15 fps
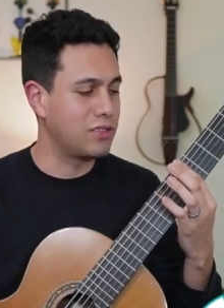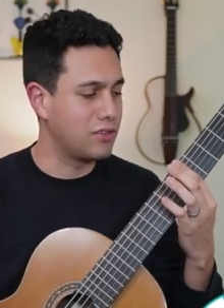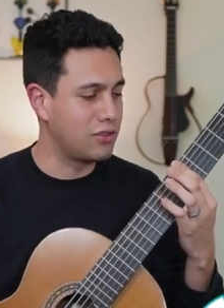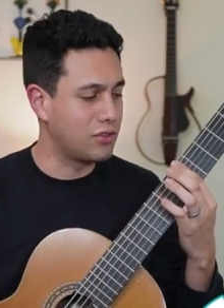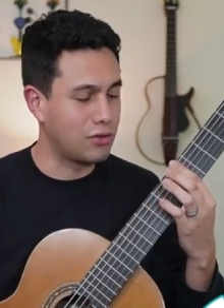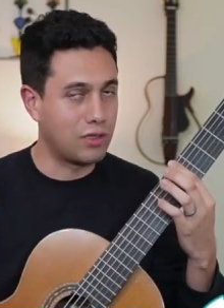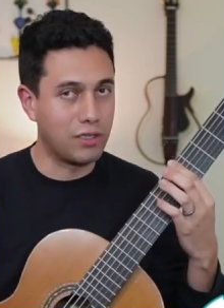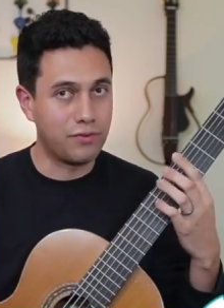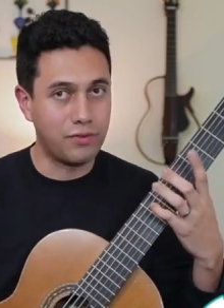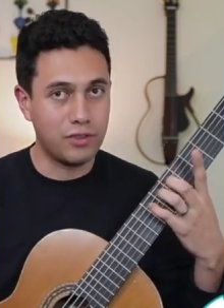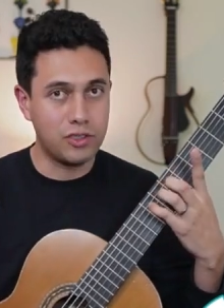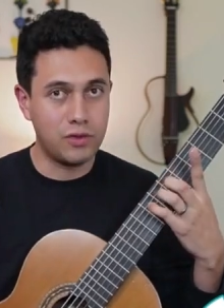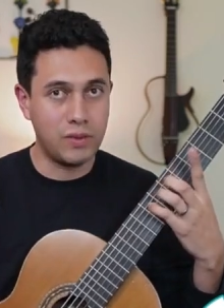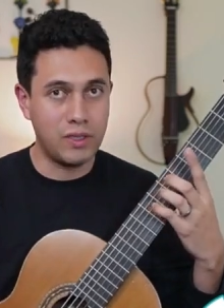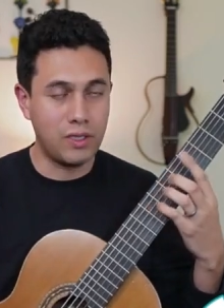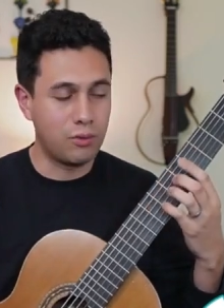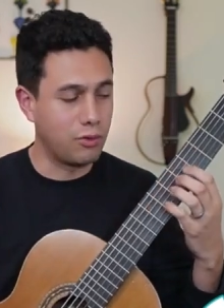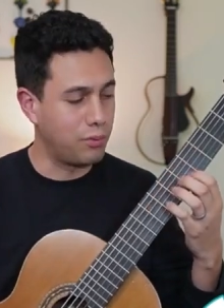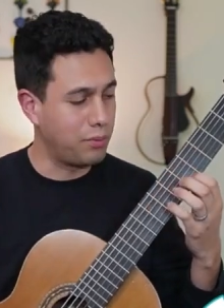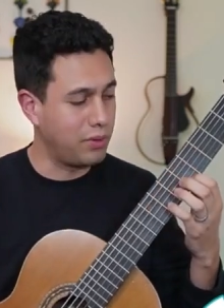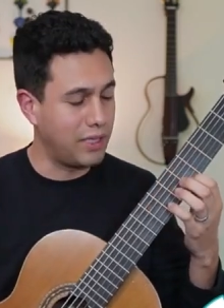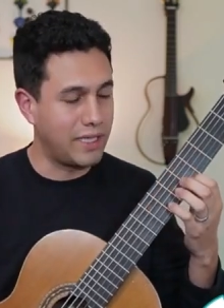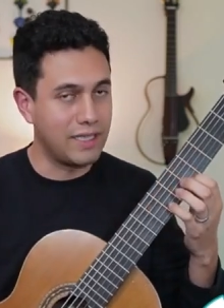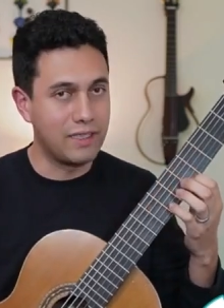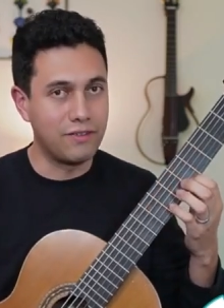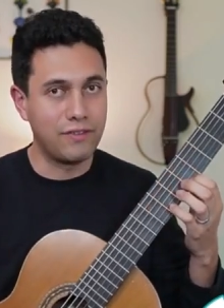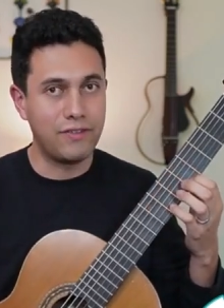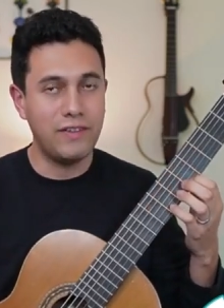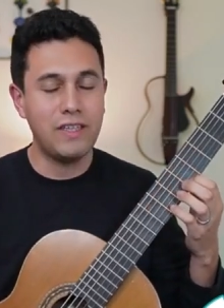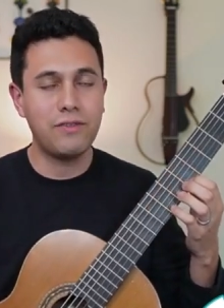So our first finger will play the
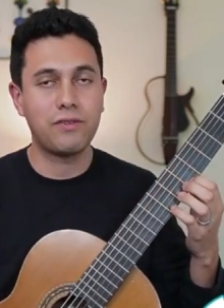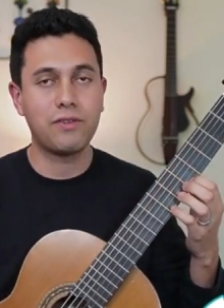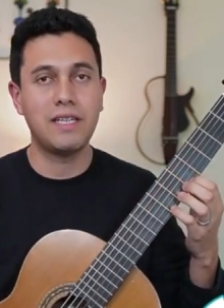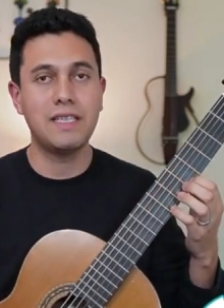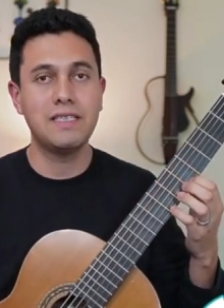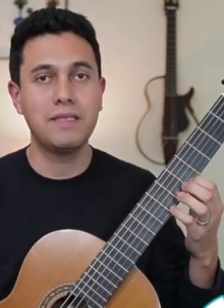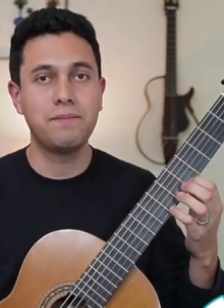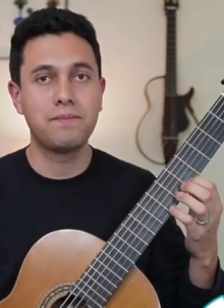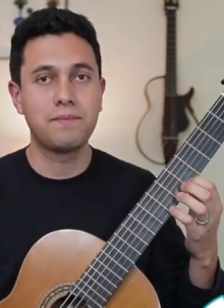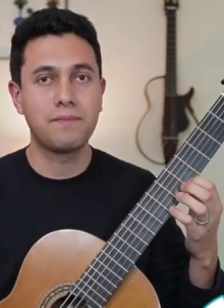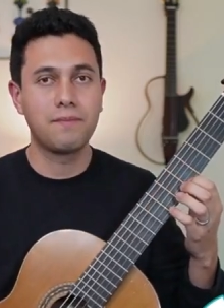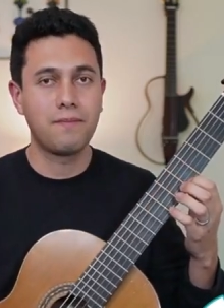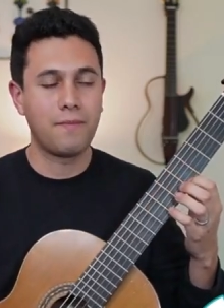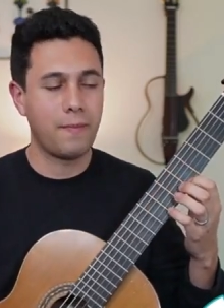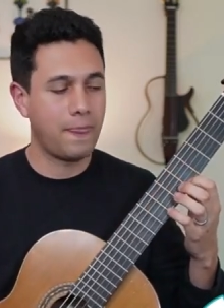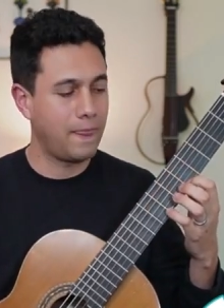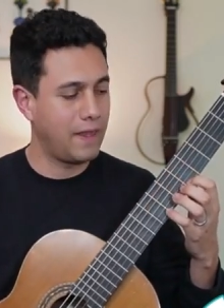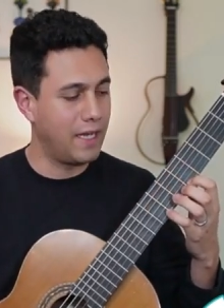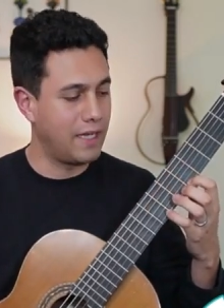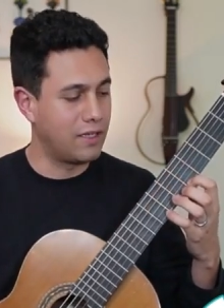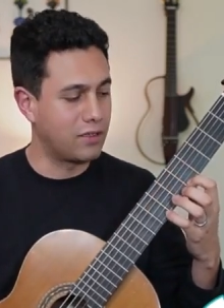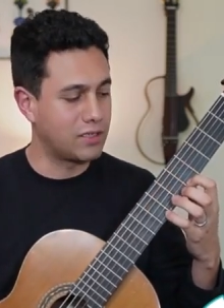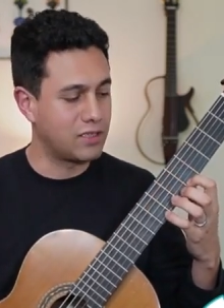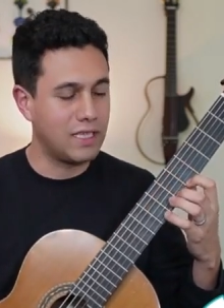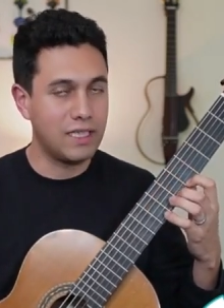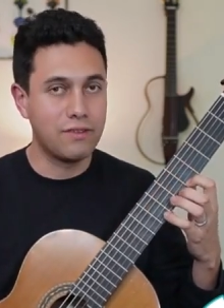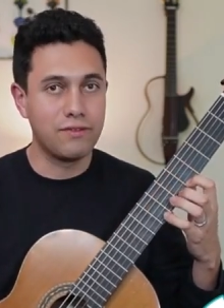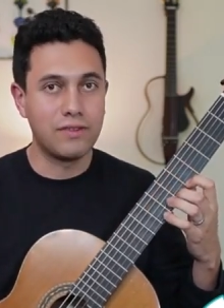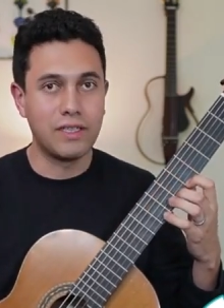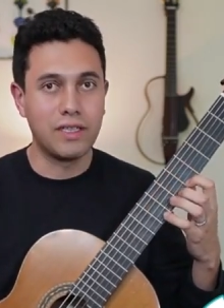5th fret and our second
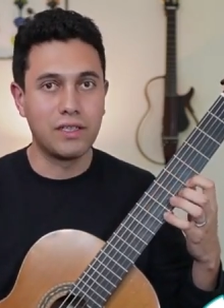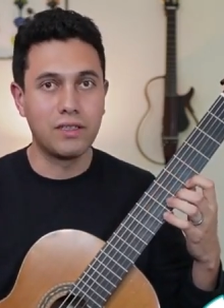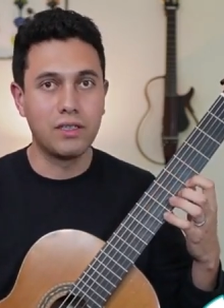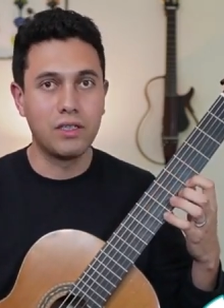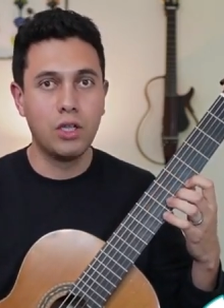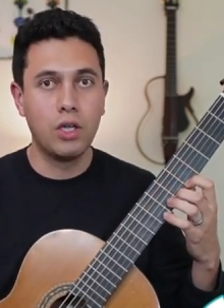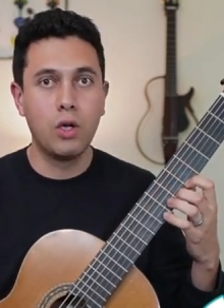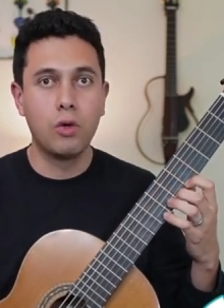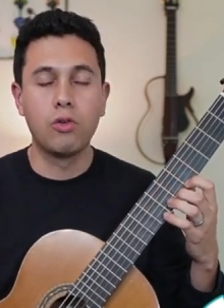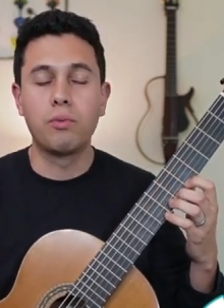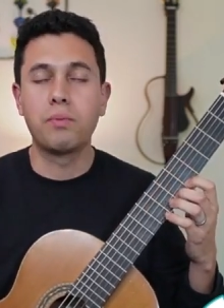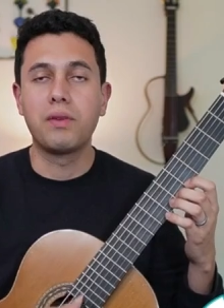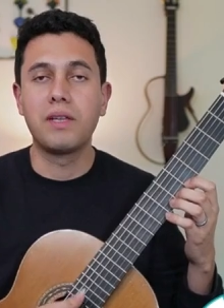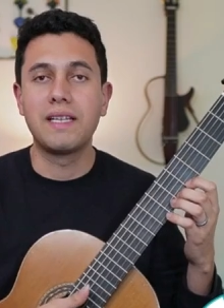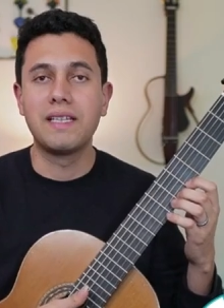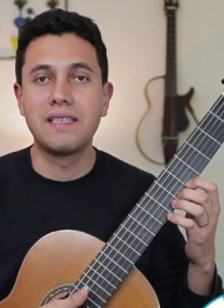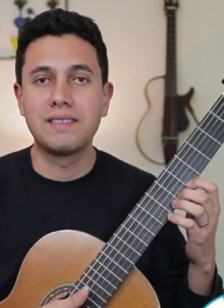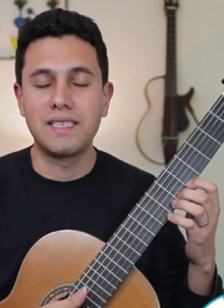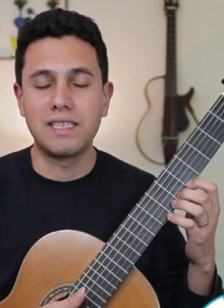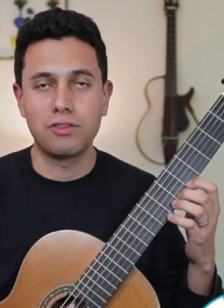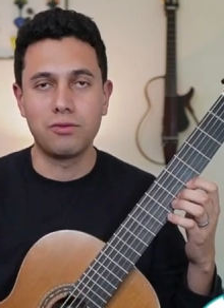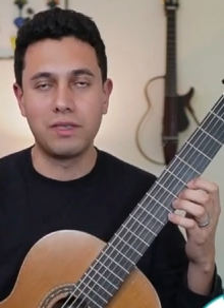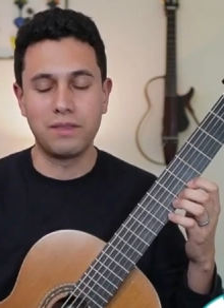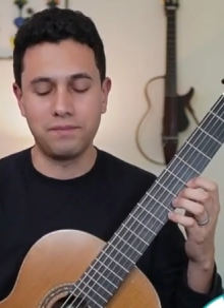finger will play the 6th one.